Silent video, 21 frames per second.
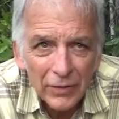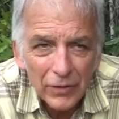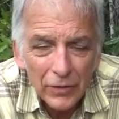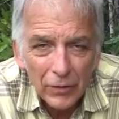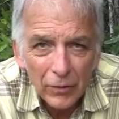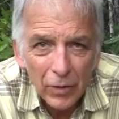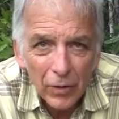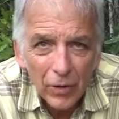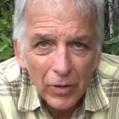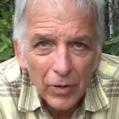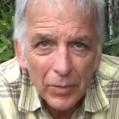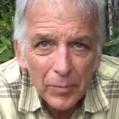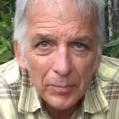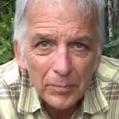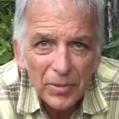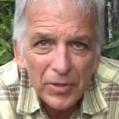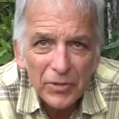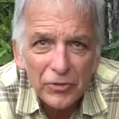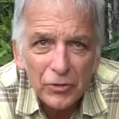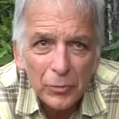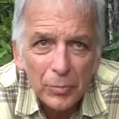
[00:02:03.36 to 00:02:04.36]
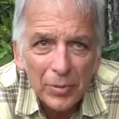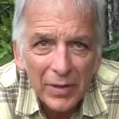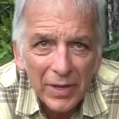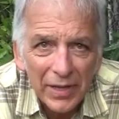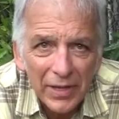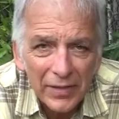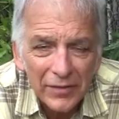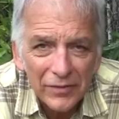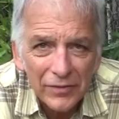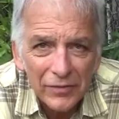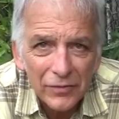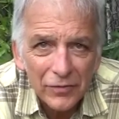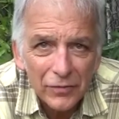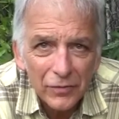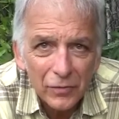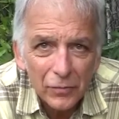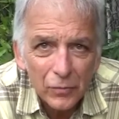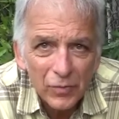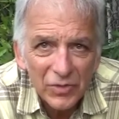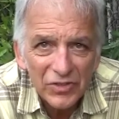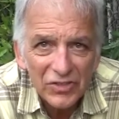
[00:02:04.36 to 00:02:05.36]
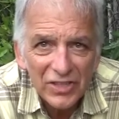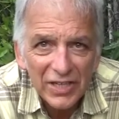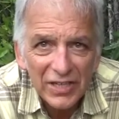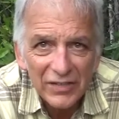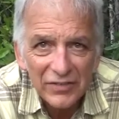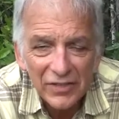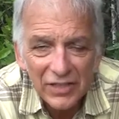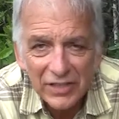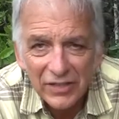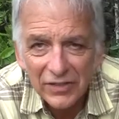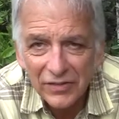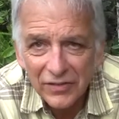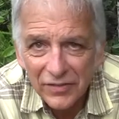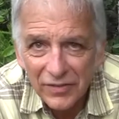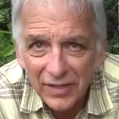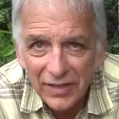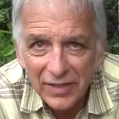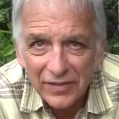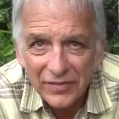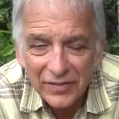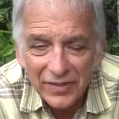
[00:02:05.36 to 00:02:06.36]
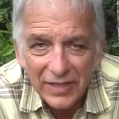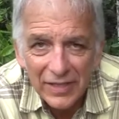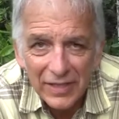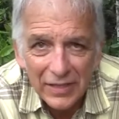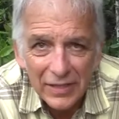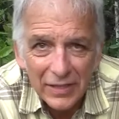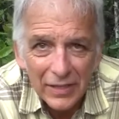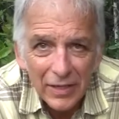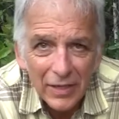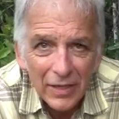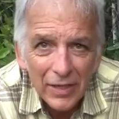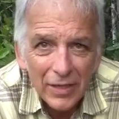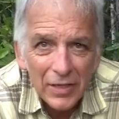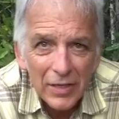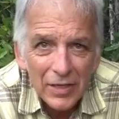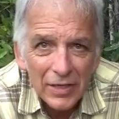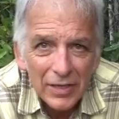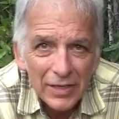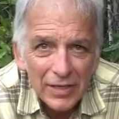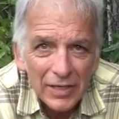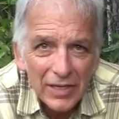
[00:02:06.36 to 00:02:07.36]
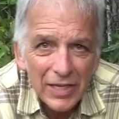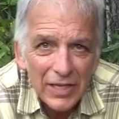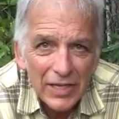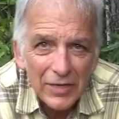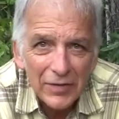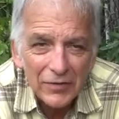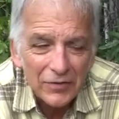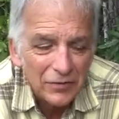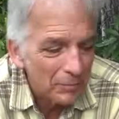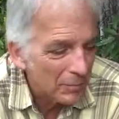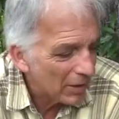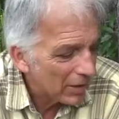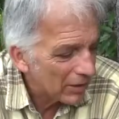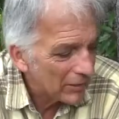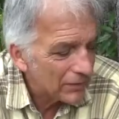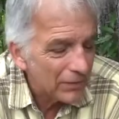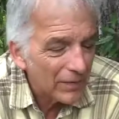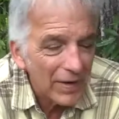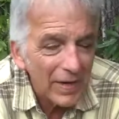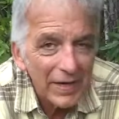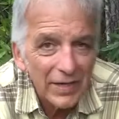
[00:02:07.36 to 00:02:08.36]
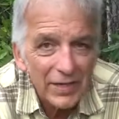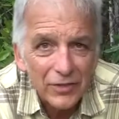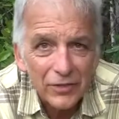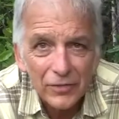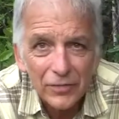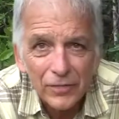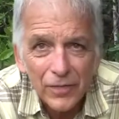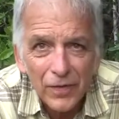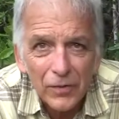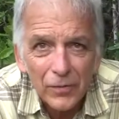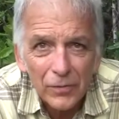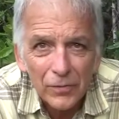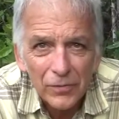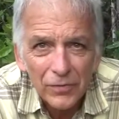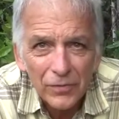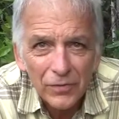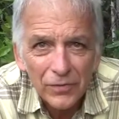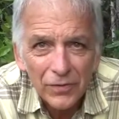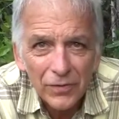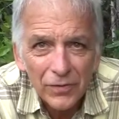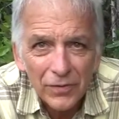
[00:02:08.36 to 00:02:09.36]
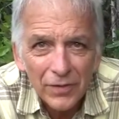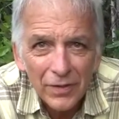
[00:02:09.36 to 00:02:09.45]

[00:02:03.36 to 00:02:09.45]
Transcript: There are pitcher plants, which catch insects in leaves modified as funnels.